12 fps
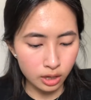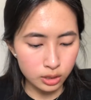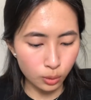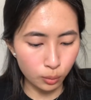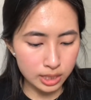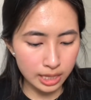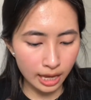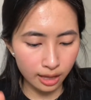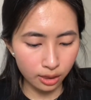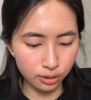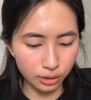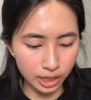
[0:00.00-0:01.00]
So we
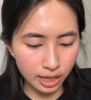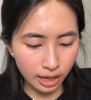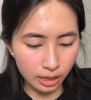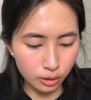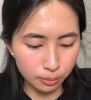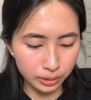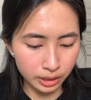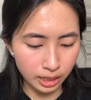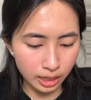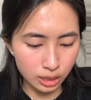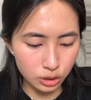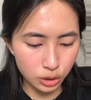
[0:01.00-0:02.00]
take 3 and you plug
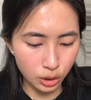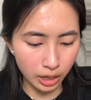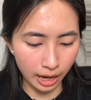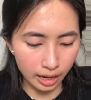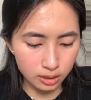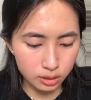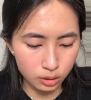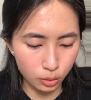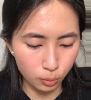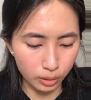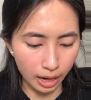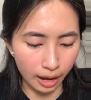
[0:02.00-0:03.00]
that into your x, so
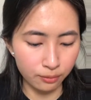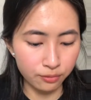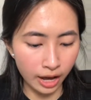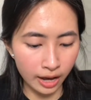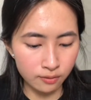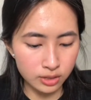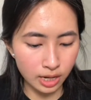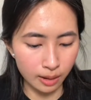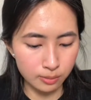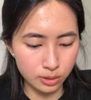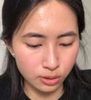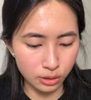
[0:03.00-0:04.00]
you would have 5
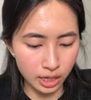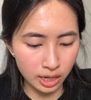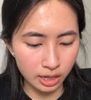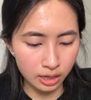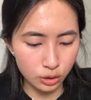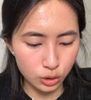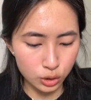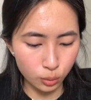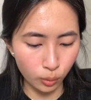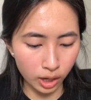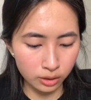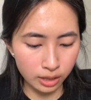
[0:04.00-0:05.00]
times 3, you
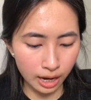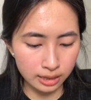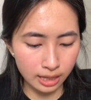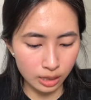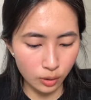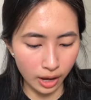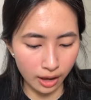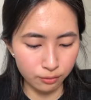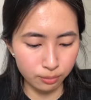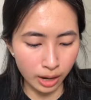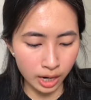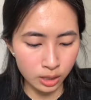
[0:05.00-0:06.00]
square that, then you
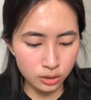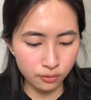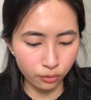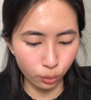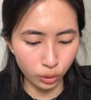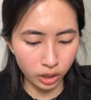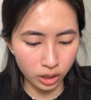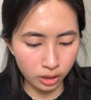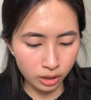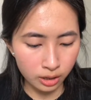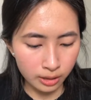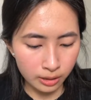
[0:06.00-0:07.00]
have minus 4
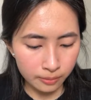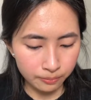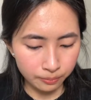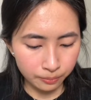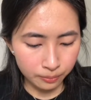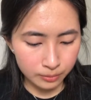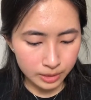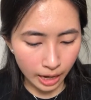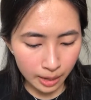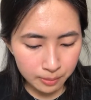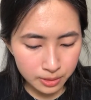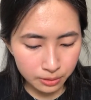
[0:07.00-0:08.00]

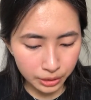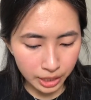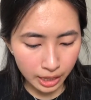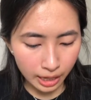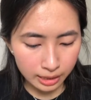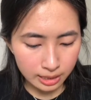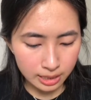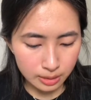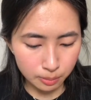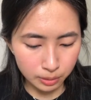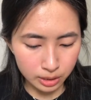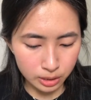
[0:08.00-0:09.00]
times 3, and this is
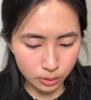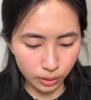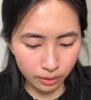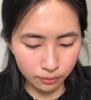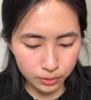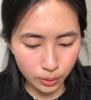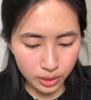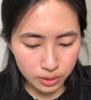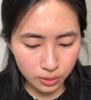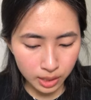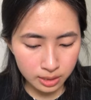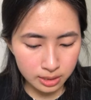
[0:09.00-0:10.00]
plus 12. So as
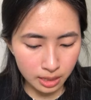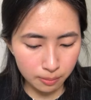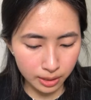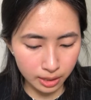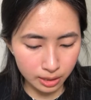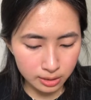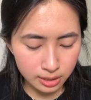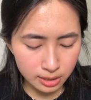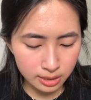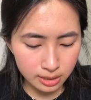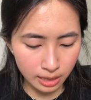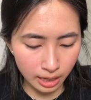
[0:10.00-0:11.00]
you can see, because this
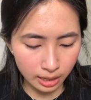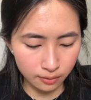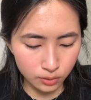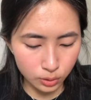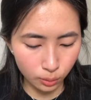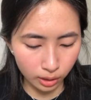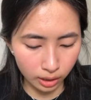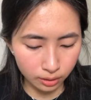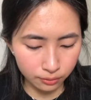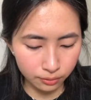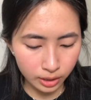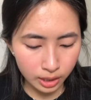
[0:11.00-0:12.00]
is negative
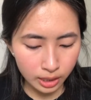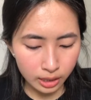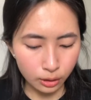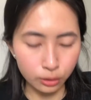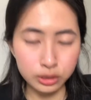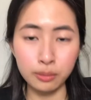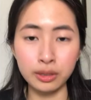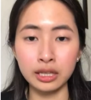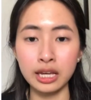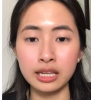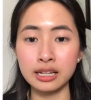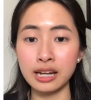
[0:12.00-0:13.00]
12,
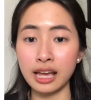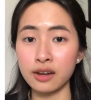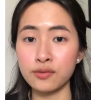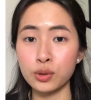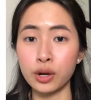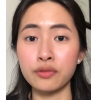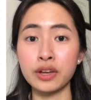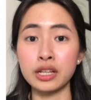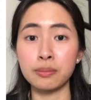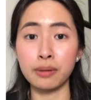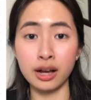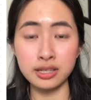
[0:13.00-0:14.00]
ultimately the negative 12 and
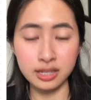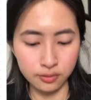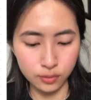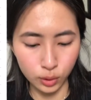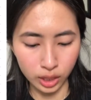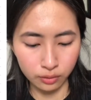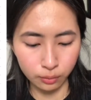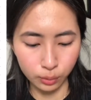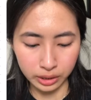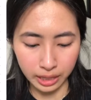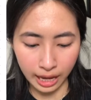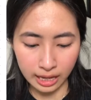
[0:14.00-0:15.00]
the positive 12
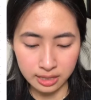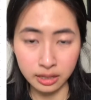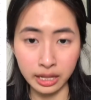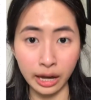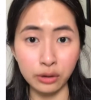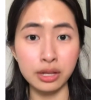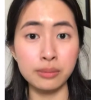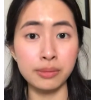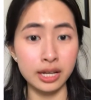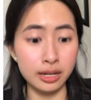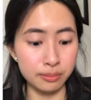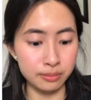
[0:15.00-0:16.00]
will cancel out and
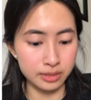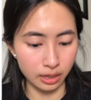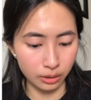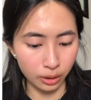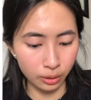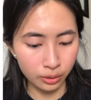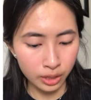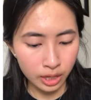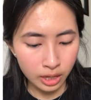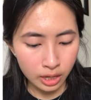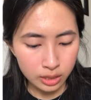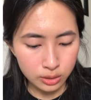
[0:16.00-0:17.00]
become 0.
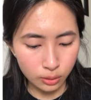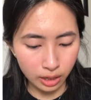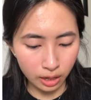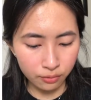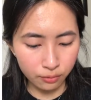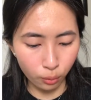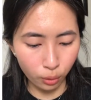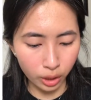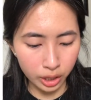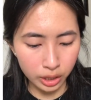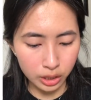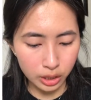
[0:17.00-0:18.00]
So
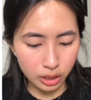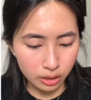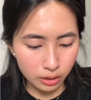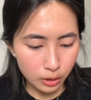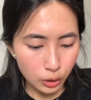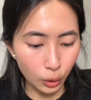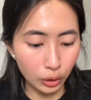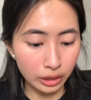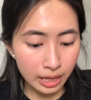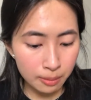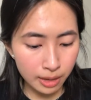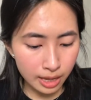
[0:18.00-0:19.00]
therefore, your
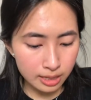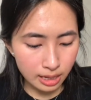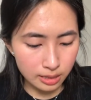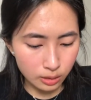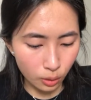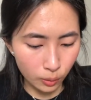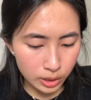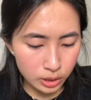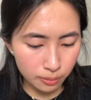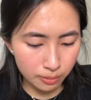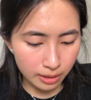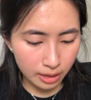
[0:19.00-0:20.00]
limit is going
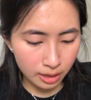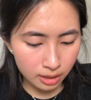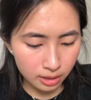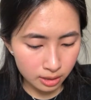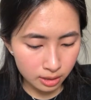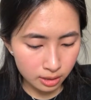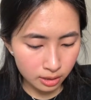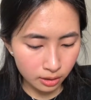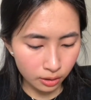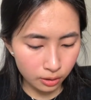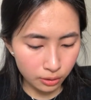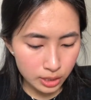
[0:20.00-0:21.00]
to be
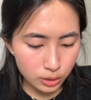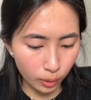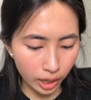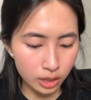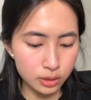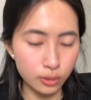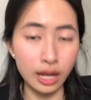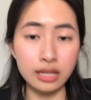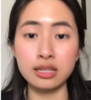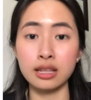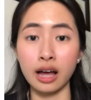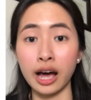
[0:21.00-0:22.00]
3 squared, so
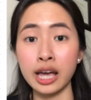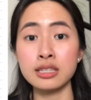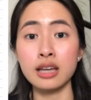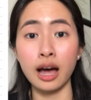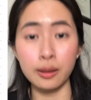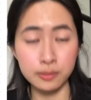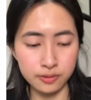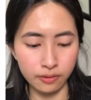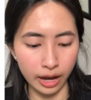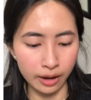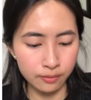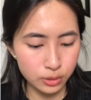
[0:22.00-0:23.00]
that's 9, times
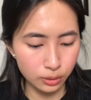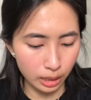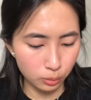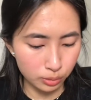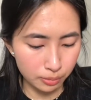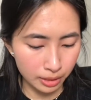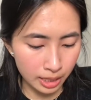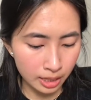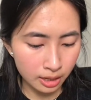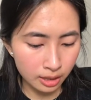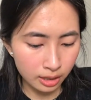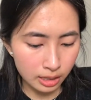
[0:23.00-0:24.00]
5, so that would
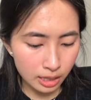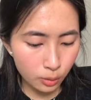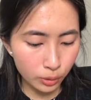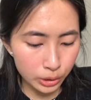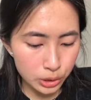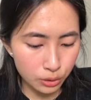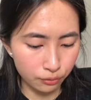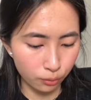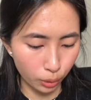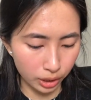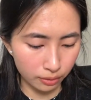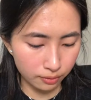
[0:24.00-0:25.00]
be equal to
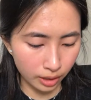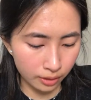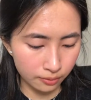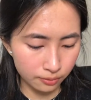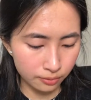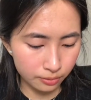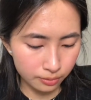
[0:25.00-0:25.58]
45.